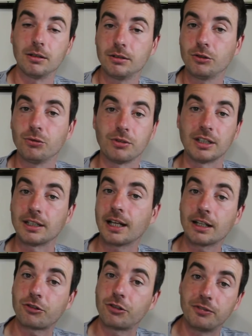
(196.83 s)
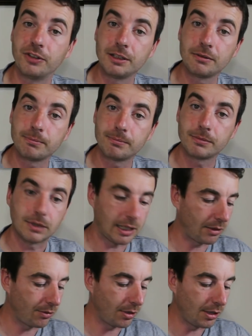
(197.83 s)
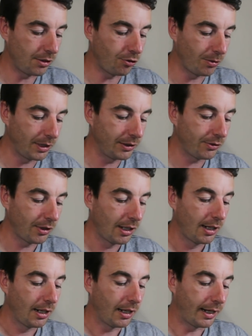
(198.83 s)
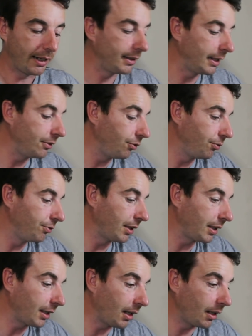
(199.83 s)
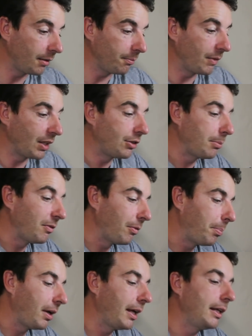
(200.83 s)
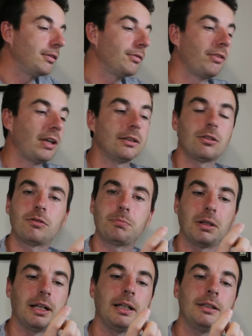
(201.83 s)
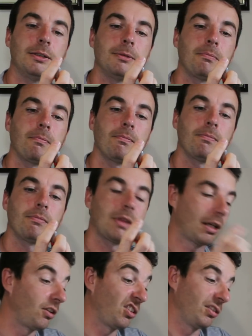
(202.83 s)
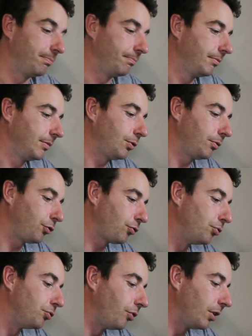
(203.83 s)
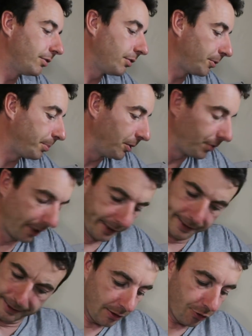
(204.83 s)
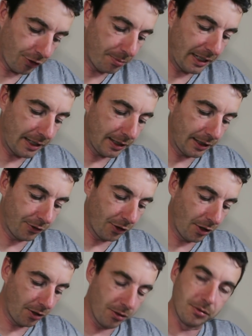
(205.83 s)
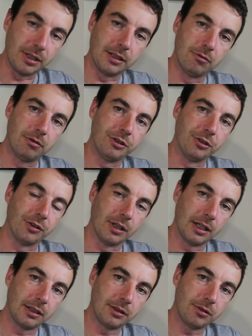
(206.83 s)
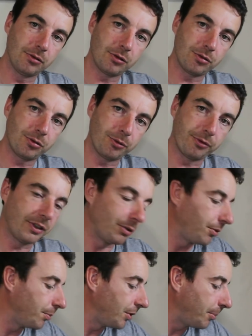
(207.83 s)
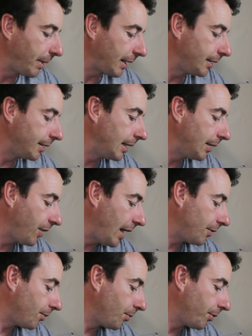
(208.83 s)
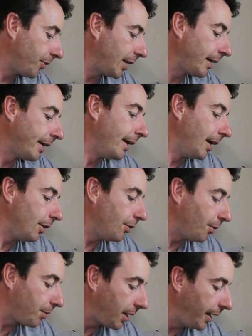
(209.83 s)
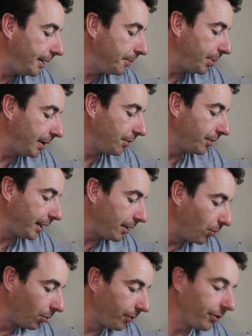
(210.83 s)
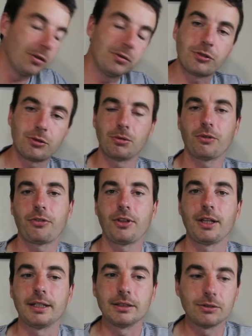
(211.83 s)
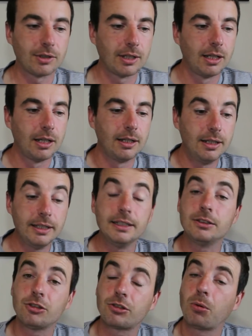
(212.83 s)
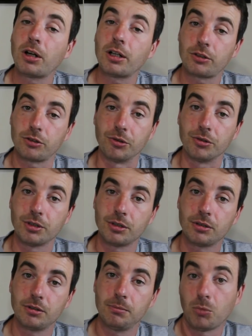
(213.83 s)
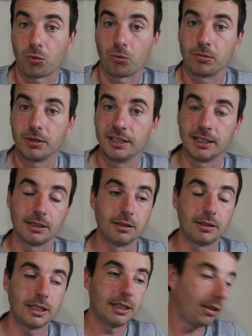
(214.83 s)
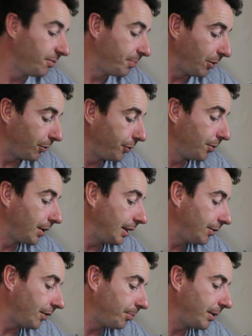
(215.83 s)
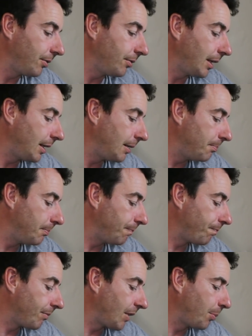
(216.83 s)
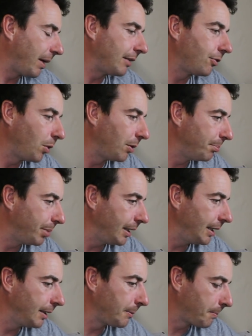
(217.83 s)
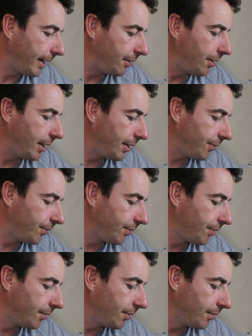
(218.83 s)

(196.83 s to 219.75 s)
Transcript: using extra thin down the joins, and then using the tip of a blade, flattened off blade, like a sort of screwdriver, I suppose. I'm just making it so that the ridges are there. You sort of feel them with the back of your nail, that sort of thing. You know, clean building, all of those sort of things lead to quite a good model at the end of the day. I've built a few of these. I've built the Panzer Iv and this.